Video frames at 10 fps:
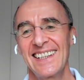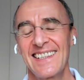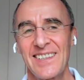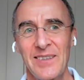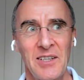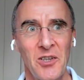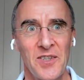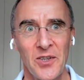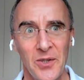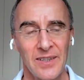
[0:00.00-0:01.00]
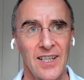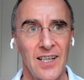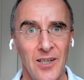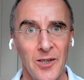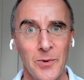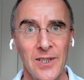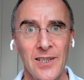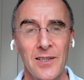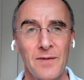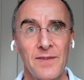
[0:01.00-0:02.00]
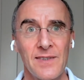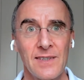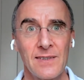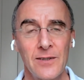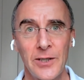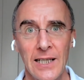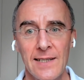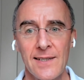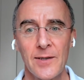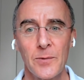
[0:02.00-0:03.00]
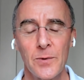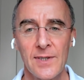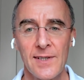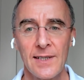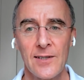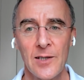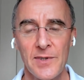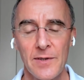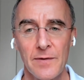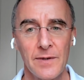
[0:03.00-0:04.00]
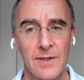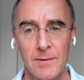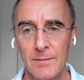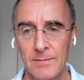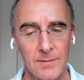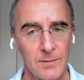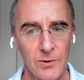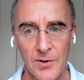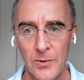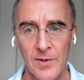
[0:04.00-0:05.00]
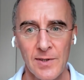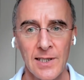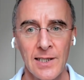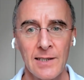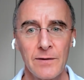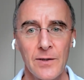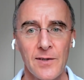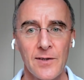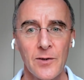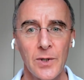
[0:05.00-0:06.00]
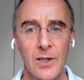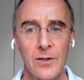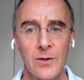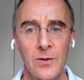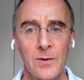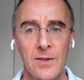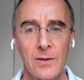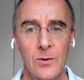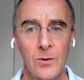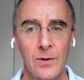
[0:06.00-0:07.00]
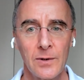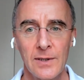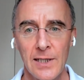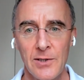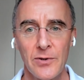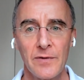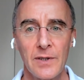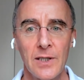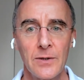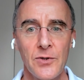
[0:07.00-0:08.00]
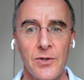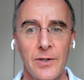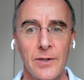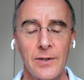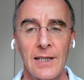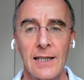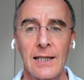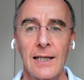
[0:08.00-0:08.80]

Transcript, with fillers: uh, so they're not doing the hard work of looking yeah. into what is it in terms of the resourcing versus the workload or the nature of the culture